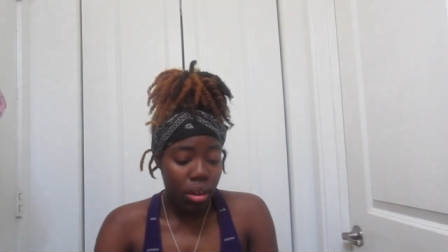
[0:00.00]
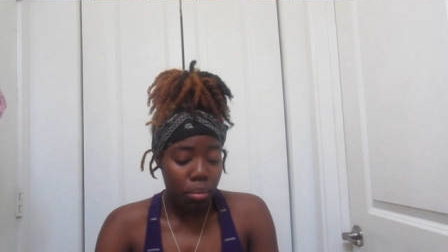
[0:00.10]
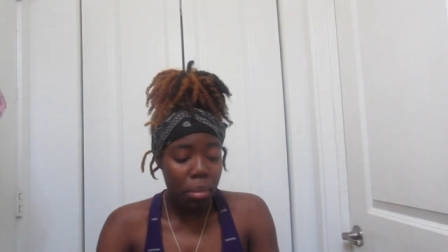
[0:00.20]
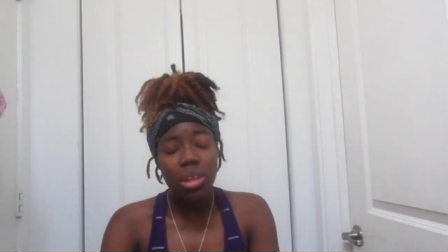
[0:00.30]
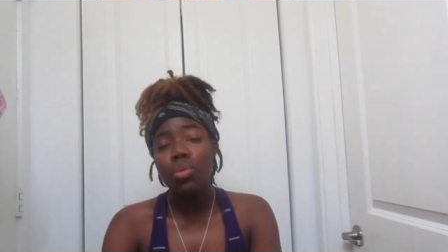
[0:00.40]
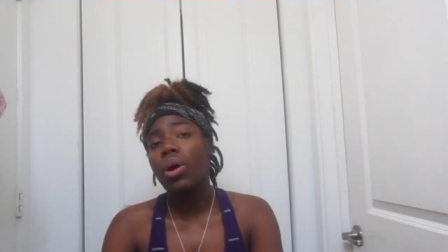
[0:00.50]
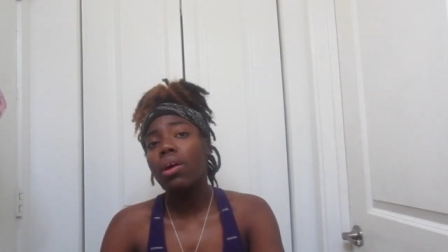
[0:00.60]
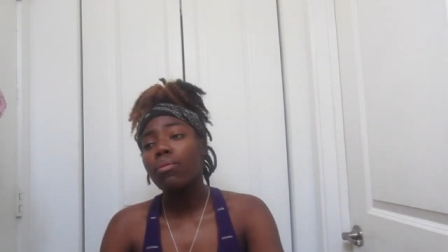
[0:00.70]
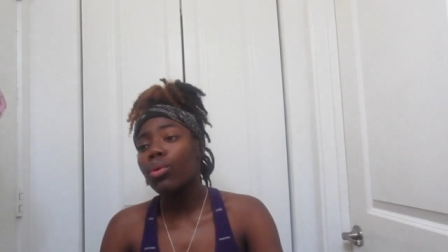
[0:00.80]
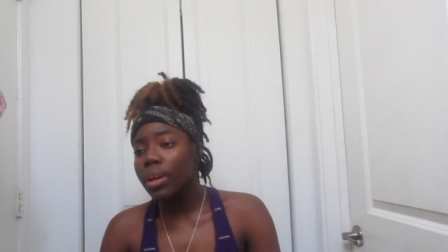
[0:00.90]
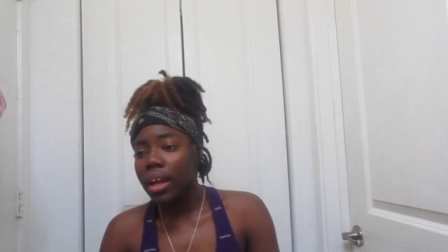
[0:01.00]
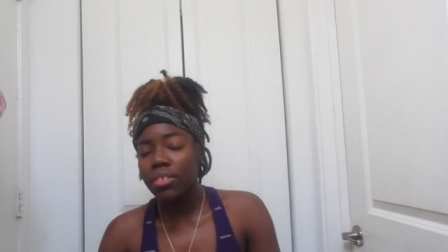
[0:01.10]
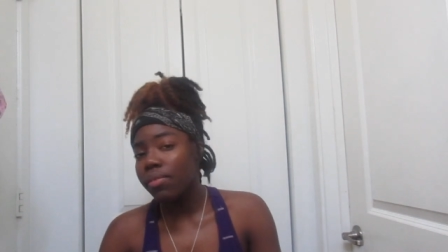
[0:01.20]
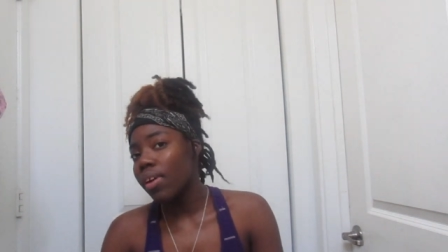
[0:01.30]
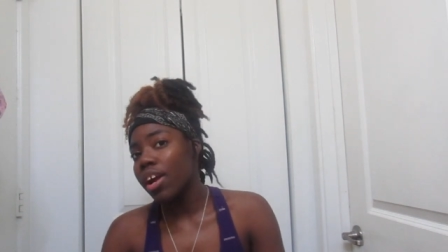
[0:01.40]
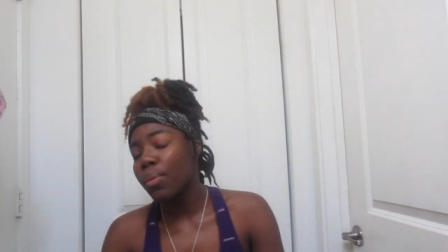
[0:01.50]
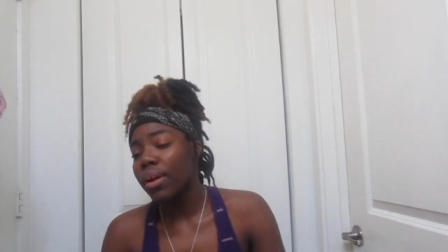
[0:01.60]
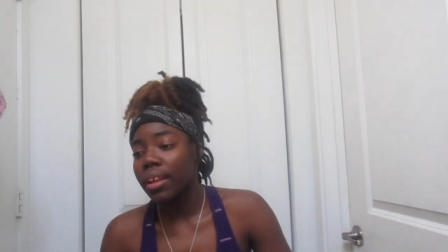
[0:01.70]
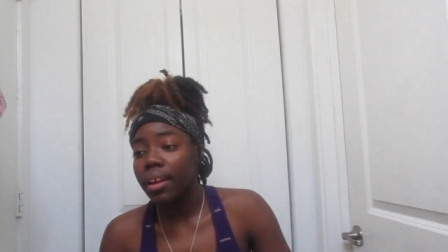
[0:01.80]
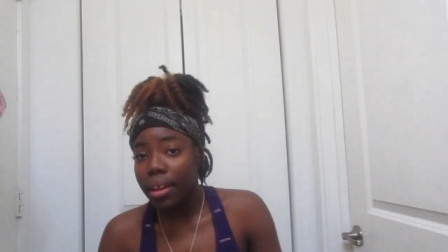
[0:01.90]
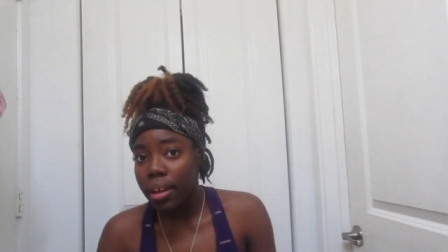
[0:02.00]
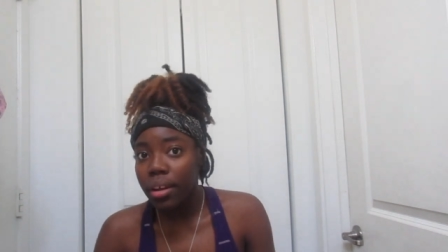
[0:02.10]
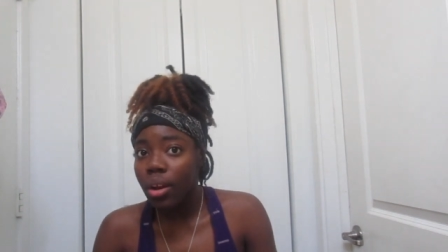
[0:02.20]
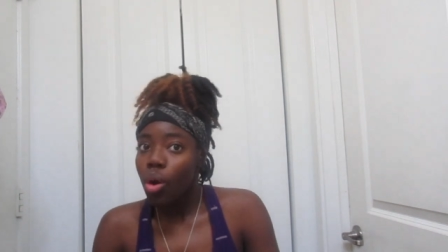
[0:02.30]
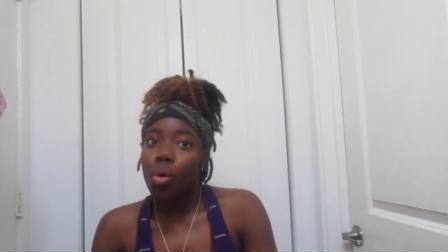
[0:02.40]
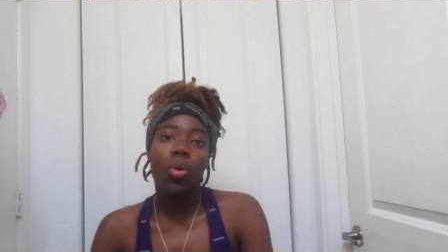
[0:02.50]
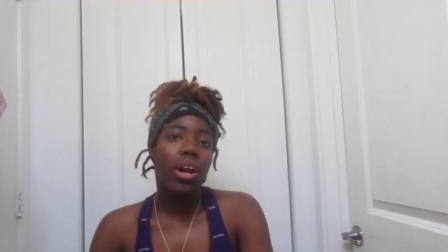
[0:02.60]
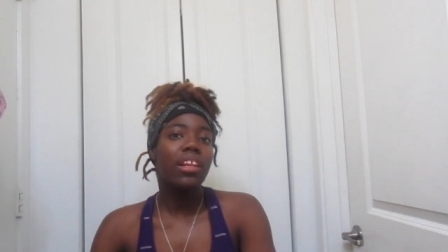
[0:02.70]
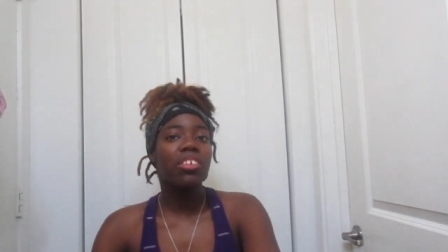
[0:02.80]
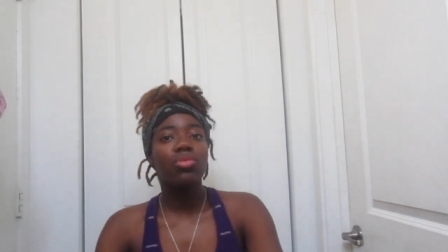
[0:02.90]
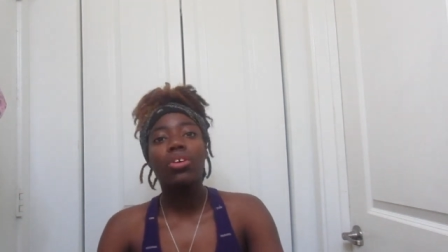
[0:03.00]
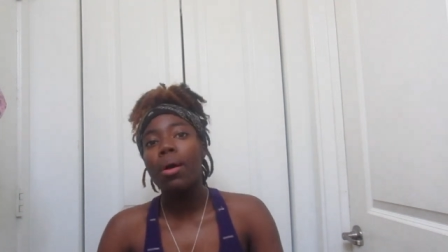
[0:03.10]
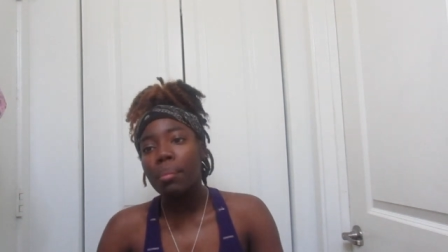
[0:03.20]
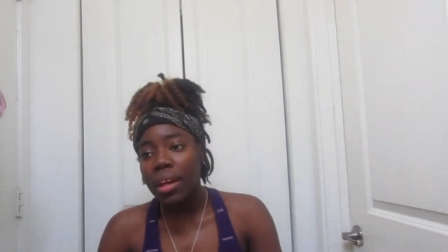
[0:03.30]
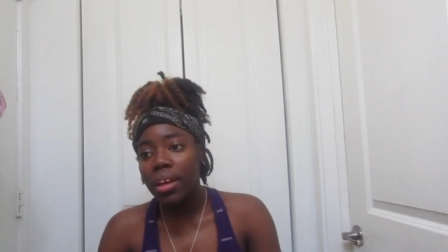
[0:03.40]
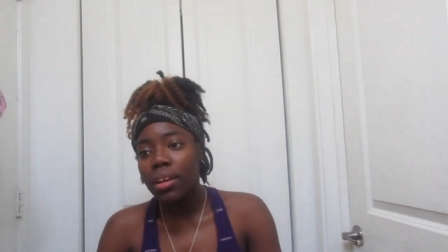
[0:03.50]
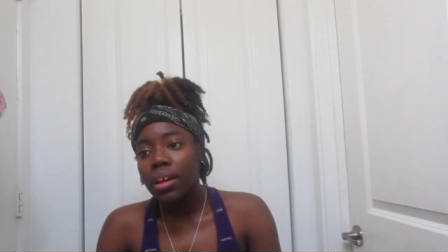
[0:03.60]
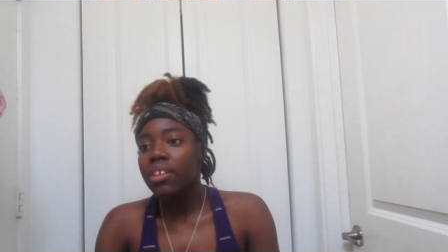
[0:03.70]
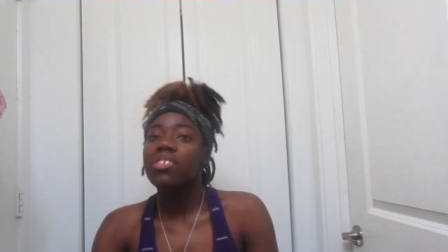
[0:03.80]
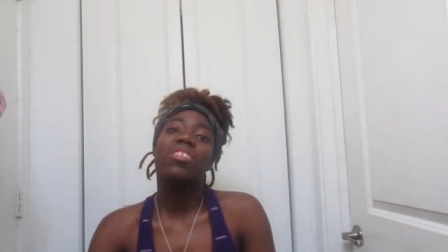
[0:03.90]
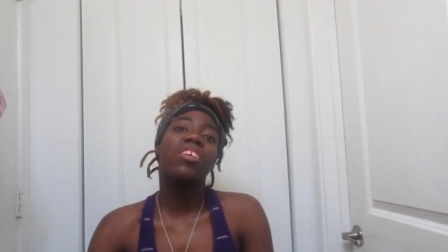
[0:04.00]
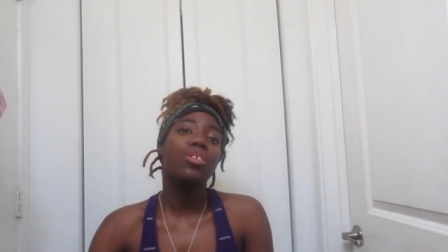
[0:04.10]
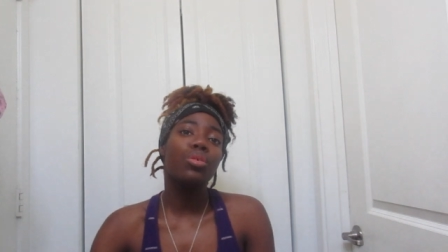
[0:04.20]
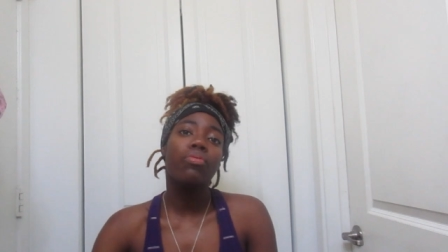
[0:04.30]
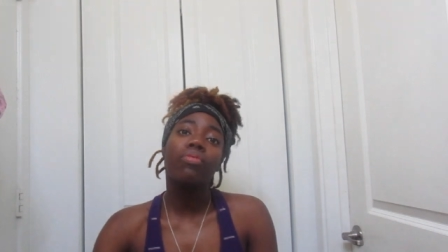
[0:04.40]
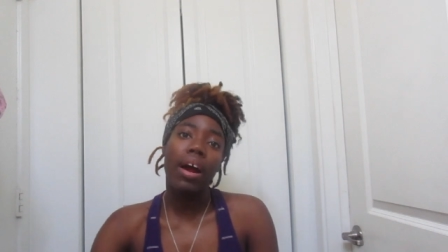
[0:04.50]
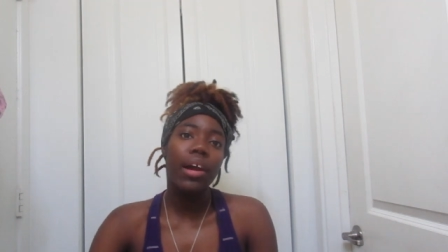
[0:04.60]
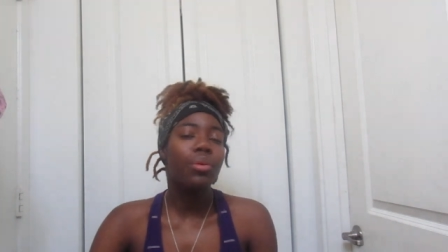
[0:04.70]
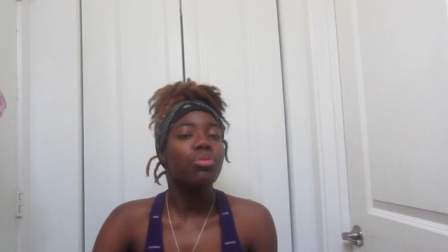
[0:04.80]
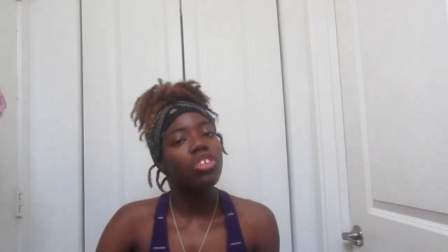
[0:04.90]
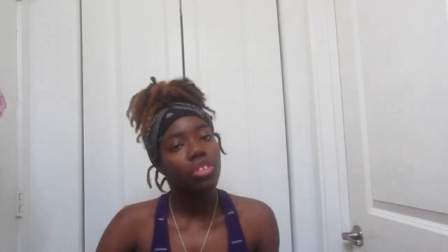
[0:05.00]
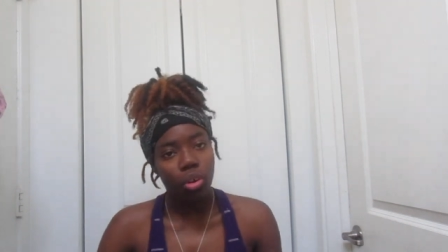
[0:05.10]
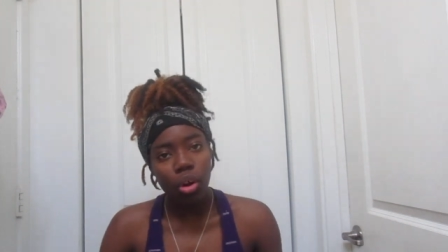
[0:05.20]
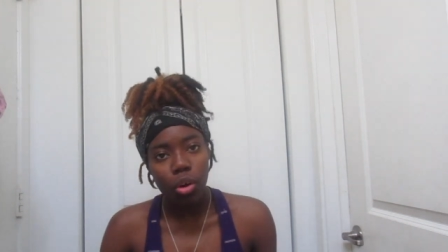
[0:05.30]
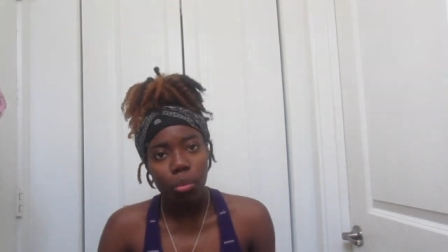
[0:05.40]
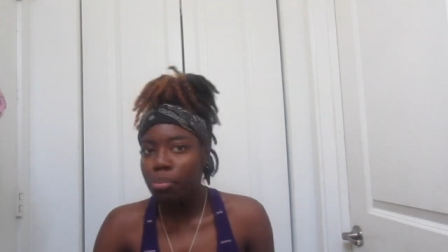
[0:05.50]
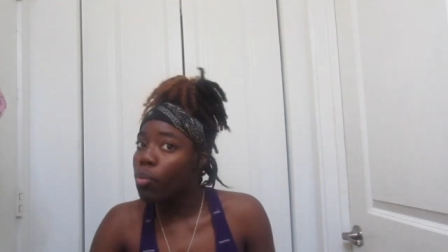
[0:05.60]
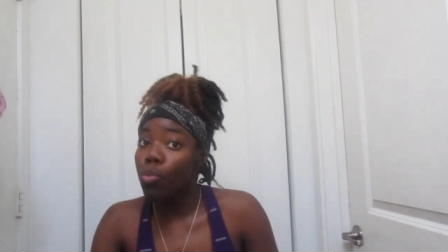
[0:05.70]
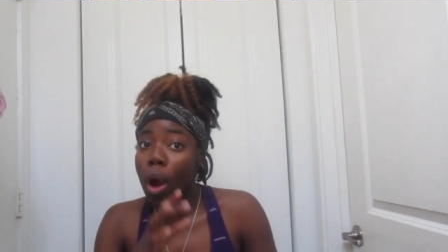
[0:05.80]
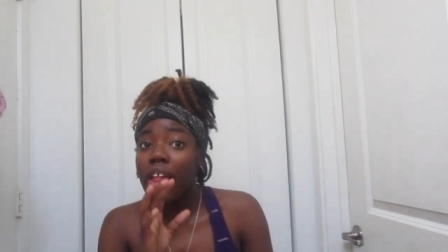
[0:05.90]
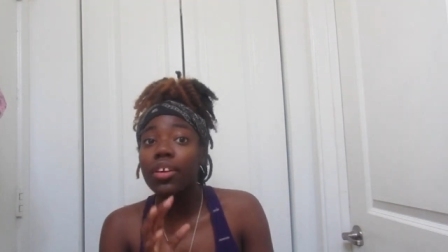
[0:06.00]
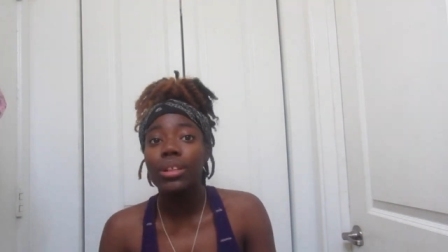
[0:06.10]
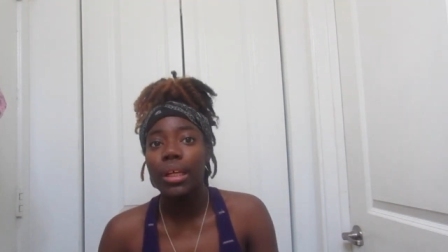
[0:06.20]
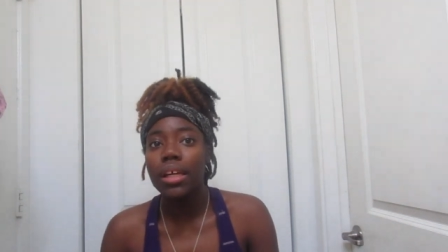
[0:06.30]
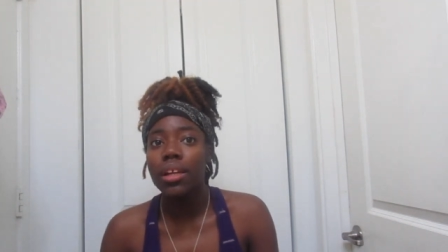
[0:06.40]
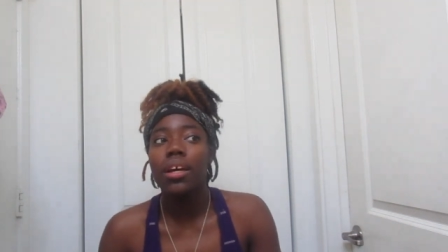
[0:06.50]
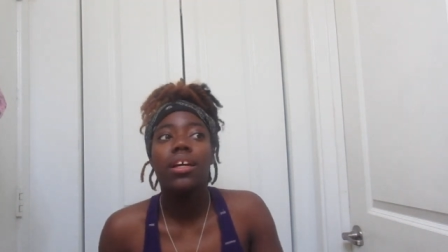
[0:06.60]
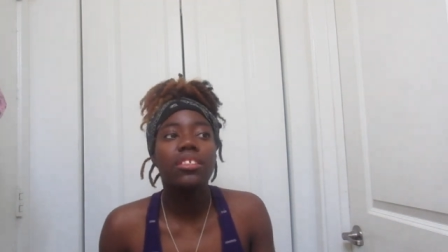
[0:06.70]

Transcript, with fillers: make you work full day to fire you at the end or they let you come in see you fire you send you home rather than